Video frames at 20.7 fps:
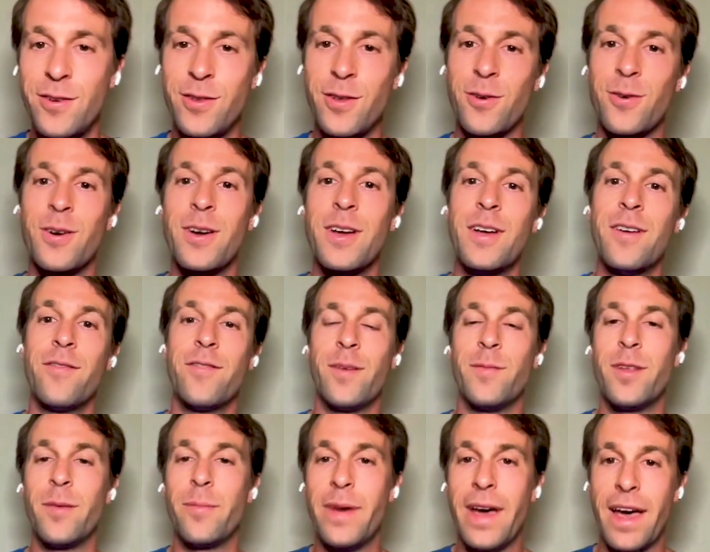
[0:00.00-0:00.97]
you know
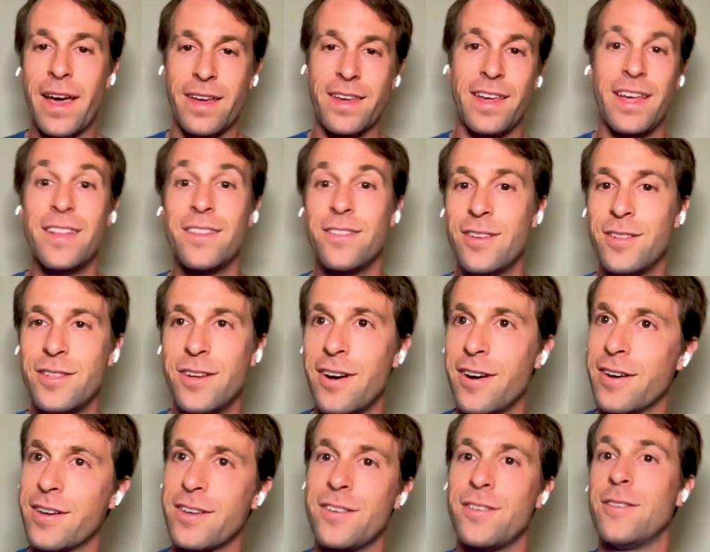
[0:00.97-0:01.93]
from the back in the
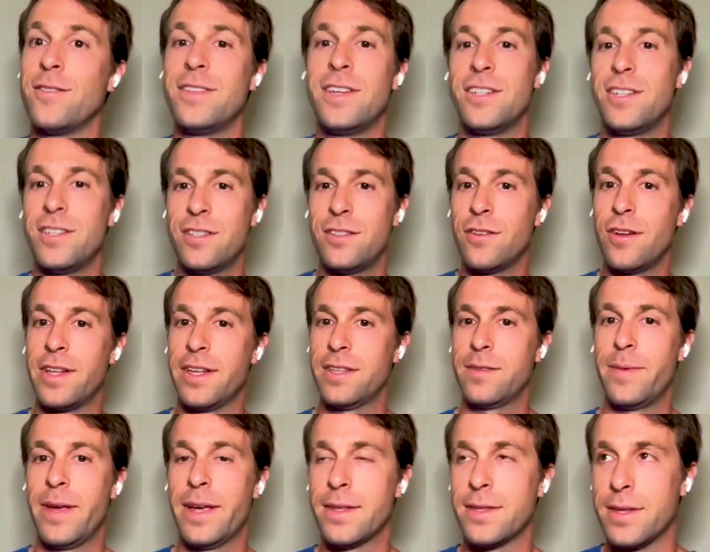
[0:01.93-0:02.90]
dark you know they're just not
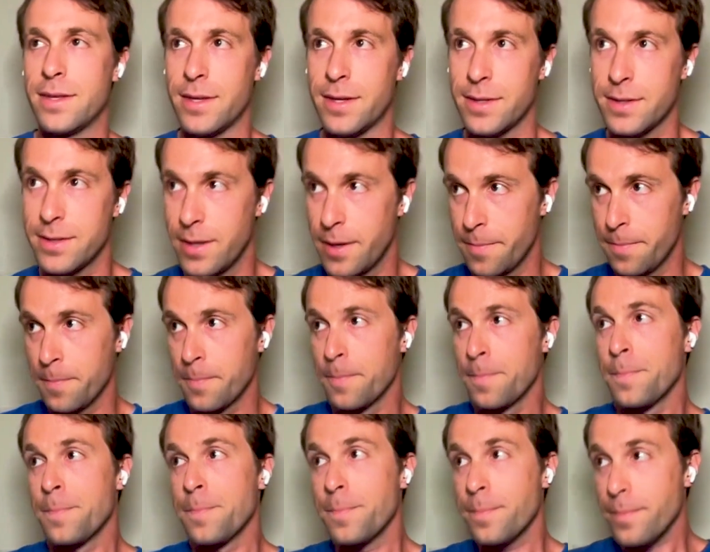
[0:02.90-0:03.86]
expecting it
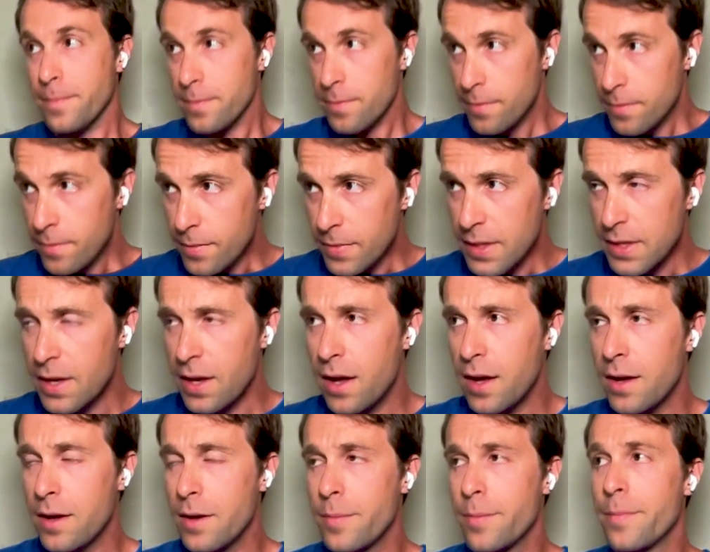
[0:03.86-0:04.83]

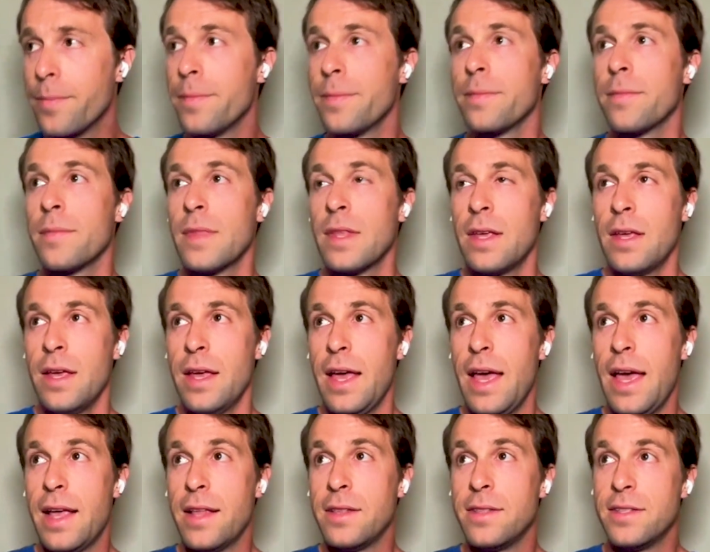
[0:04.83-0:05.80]
um,
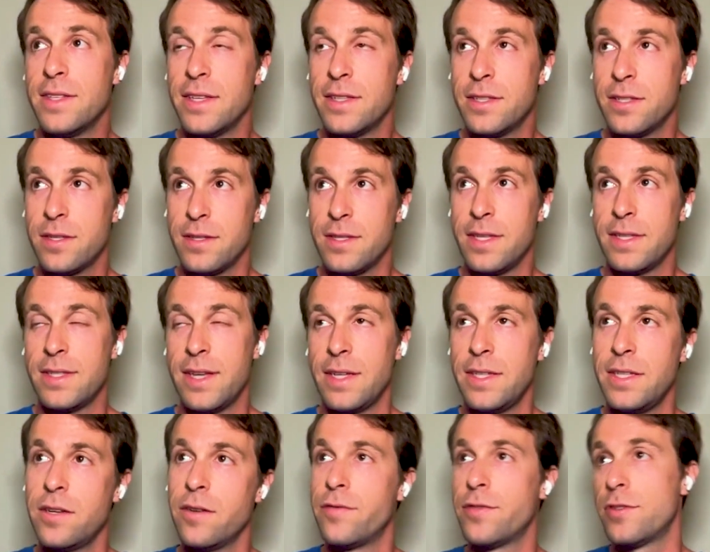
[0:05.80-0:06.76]
and this, this
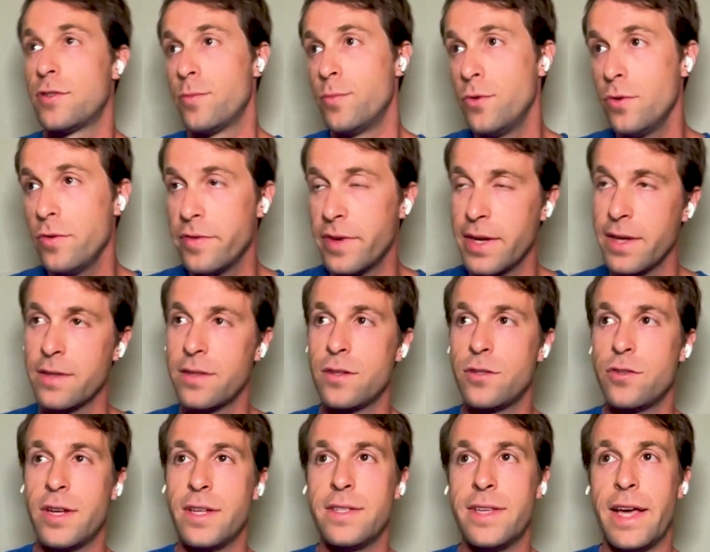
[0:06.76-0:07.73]
idea of smoothing the
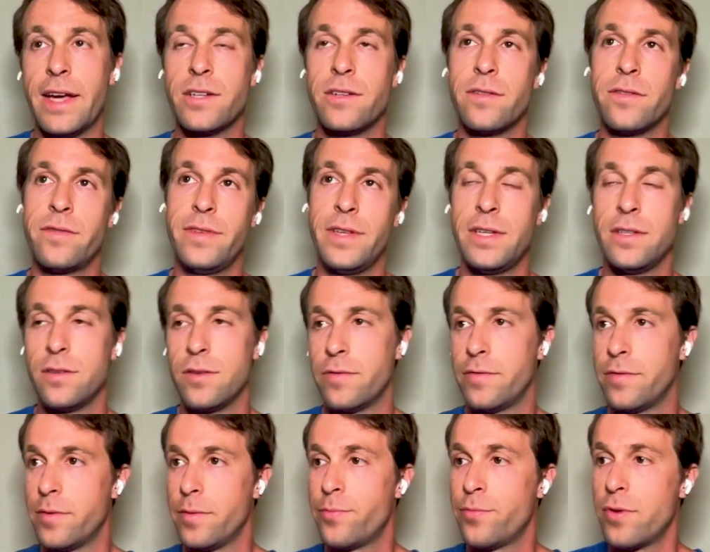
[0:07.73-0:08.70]
transaction fees
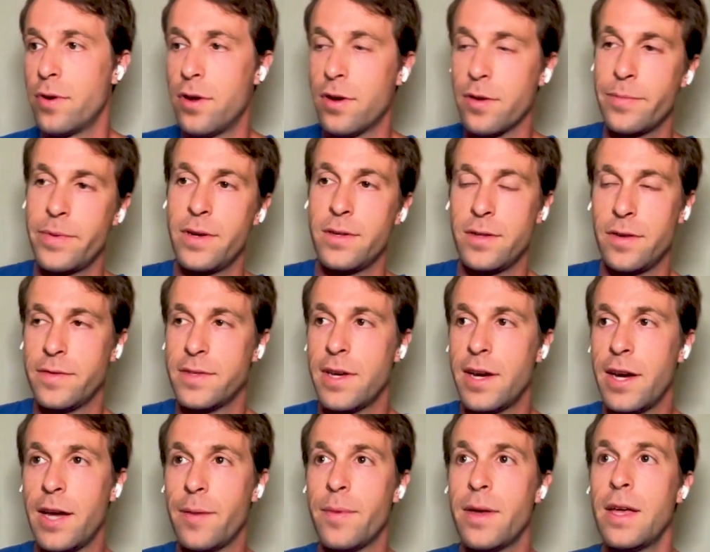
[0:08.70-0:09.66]
over prolonged periods of
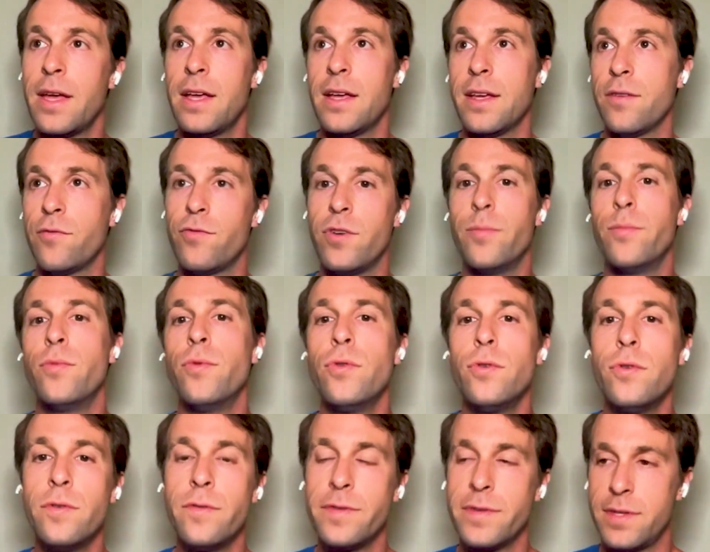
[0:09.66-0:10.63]
time
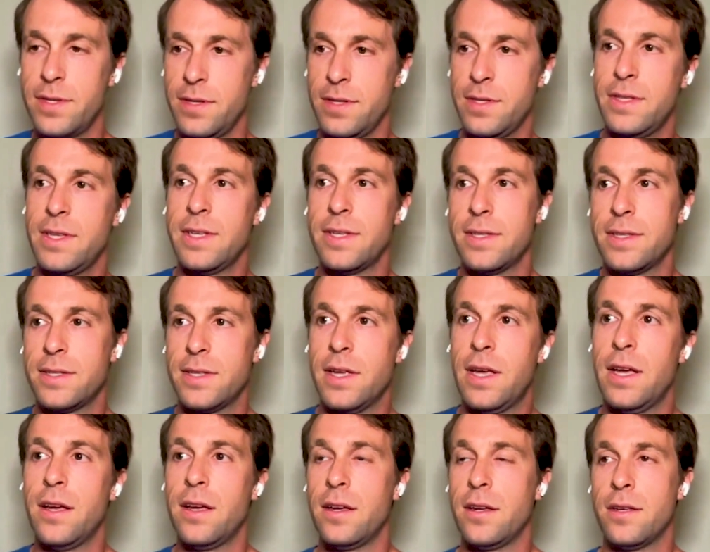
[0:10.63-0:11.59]
removes this
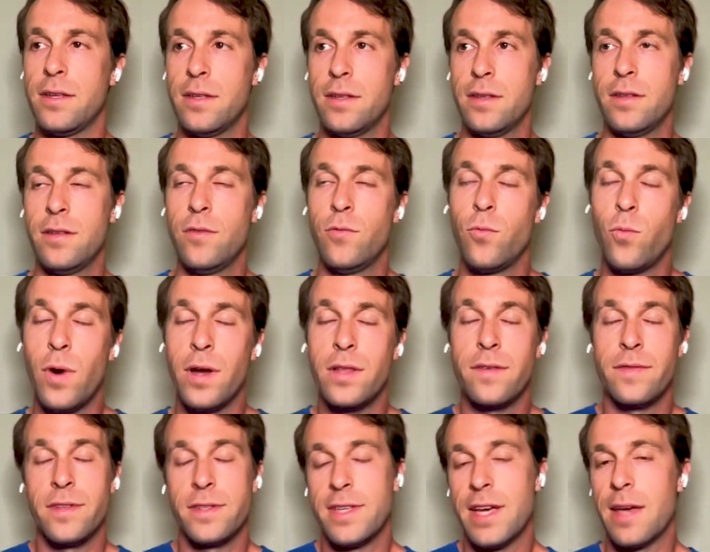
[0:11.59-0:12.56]
uh, one
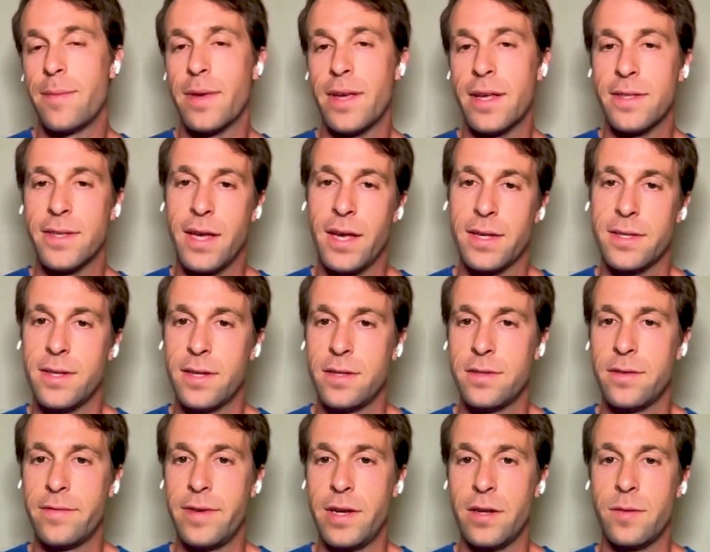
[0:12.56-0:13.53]
of the timing attacks that's
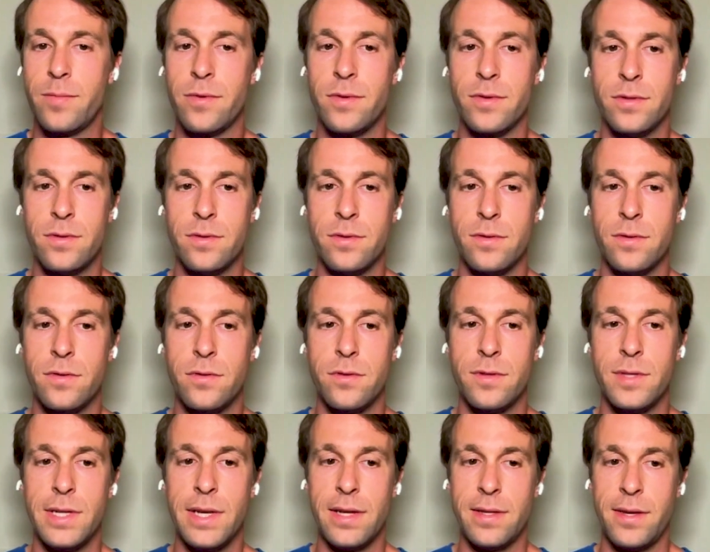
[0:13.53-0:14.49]
available to, to
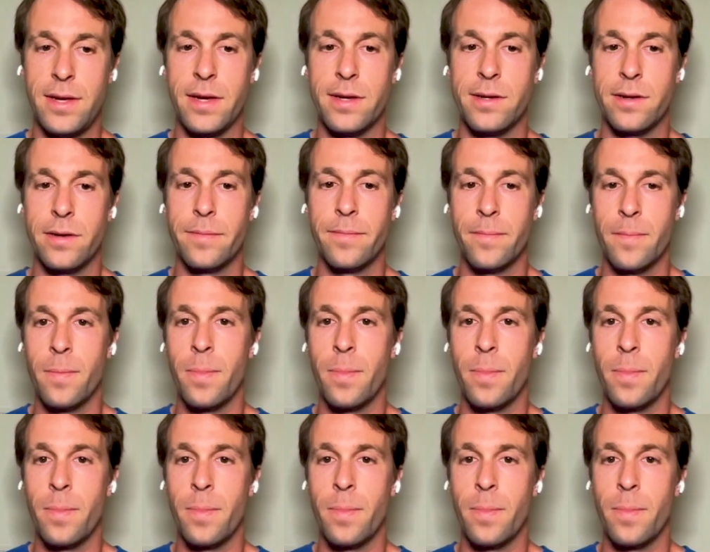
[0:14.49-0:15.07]
the attacker.